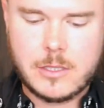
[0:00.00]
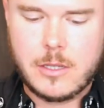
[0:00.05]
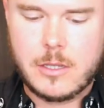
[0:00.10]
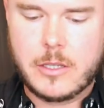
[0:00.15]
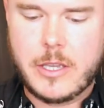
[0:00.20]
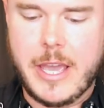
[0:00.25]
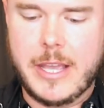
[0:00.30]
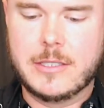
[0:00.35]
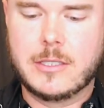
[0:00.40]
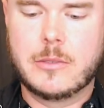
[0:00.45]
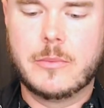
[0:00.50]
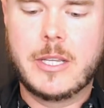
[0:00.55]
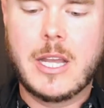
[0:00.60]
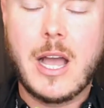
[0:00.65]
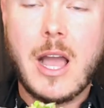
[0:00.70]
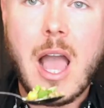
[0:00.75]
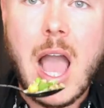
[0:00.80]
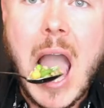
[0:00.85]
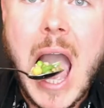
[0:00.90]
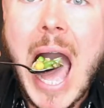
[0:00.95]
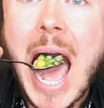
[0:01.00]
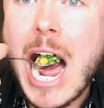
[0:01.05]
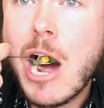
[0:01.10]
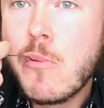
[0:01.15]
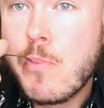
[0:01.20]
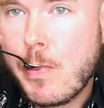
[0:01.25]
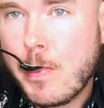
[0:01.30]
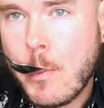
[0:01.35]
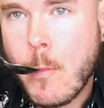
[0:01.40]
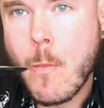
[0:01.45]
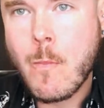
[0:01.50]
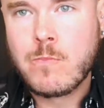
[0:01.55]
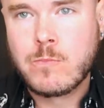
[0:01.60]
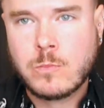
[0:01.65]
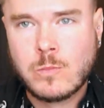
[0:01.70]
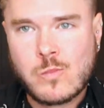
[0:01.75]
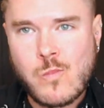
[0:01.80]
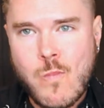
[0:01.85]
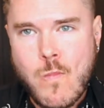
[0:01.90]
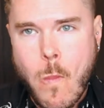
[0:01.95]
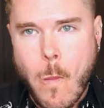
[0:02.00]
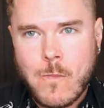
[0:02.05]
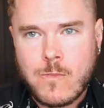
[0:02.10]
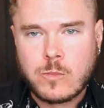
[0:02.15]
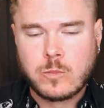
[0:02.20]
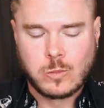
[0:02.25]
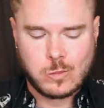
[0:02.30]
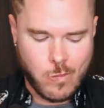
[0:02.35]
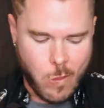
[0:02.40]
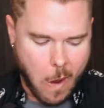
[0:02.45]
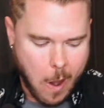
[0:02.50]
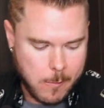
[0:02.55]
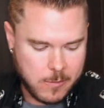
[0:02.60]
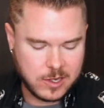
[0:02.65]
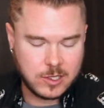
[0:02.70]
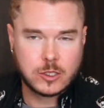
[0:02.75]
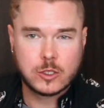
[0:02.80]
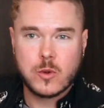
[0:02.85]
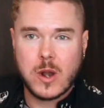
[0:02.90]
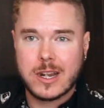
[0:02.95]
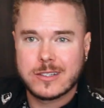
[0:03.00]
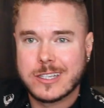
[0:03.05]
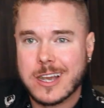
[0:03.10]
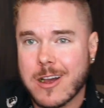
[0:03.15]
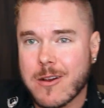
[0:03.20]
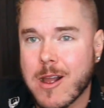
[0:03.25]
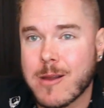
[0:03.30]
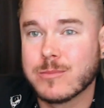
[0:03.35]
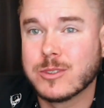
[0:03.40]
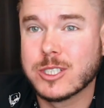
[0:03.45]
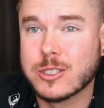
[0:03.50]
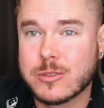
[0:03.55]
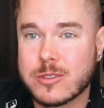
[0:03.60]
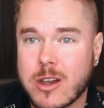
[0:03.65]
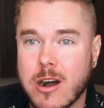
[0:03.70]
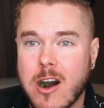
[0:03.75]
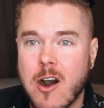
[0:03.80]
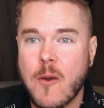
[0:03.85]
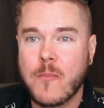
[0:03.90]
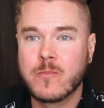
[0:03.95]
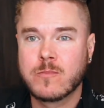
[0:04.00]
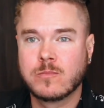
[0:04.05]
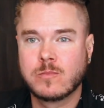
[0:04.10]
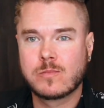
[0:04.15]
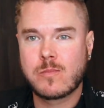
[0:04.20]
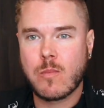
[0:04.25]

Okay, so I'm gonna squat down. I'm so tall.